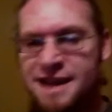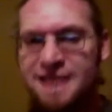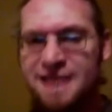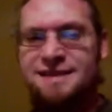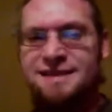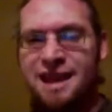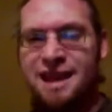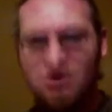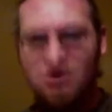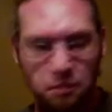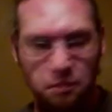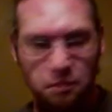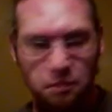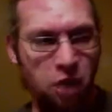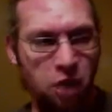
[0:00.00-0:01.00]
It's like the
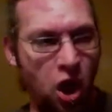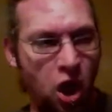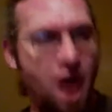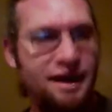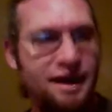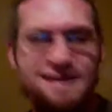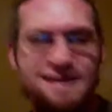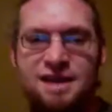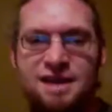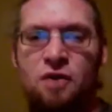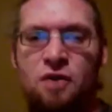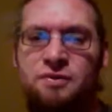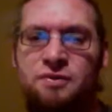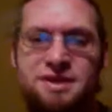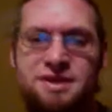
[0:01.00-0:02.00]
plot
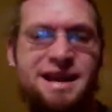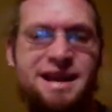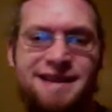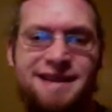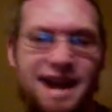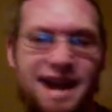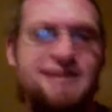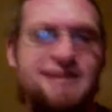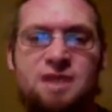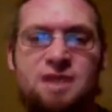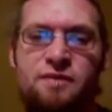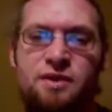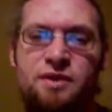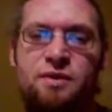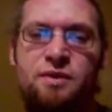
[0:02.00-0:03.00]
itself just like tied
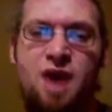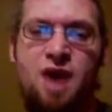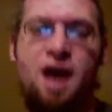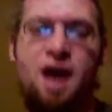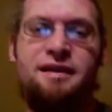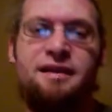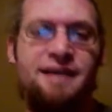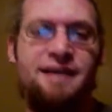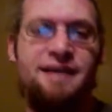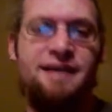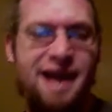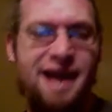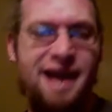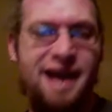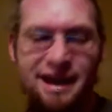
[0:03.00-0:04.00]
itself into a knot
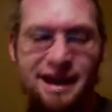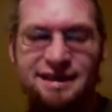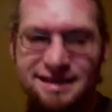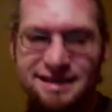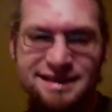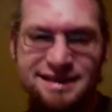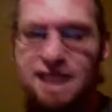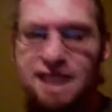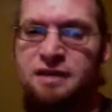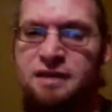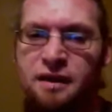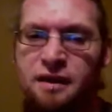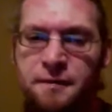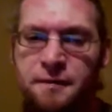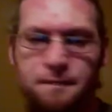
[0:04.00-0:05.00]
and stayed
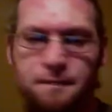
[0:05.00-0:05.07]
there.